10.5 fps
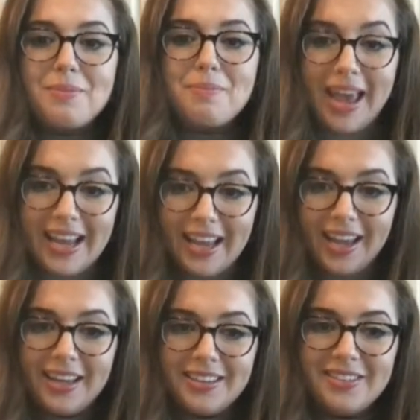
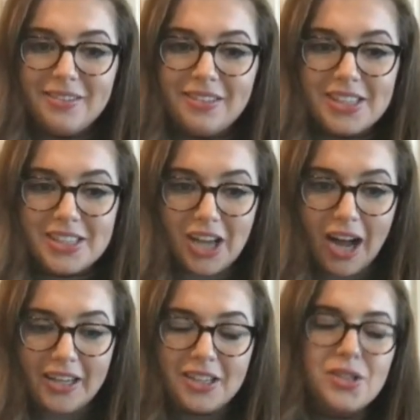making
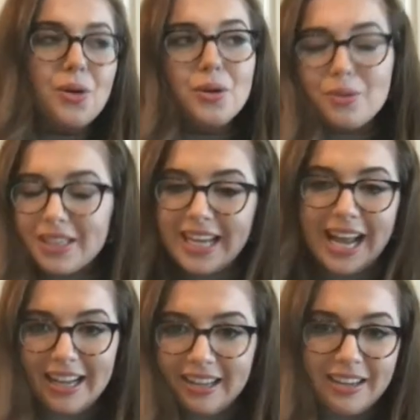lasagnas or really
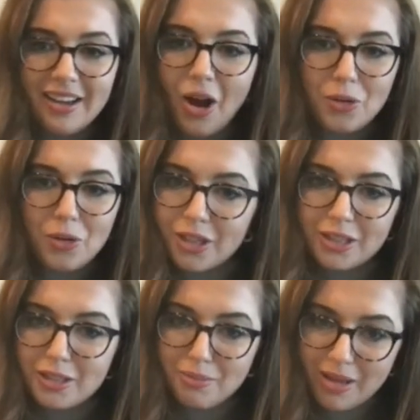any home
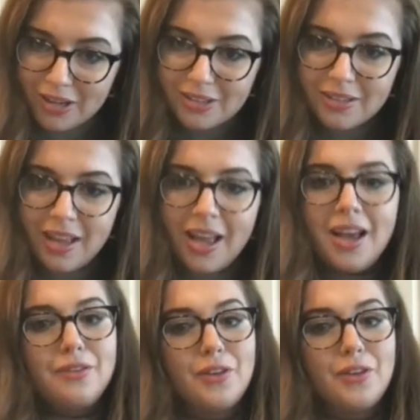cooked meal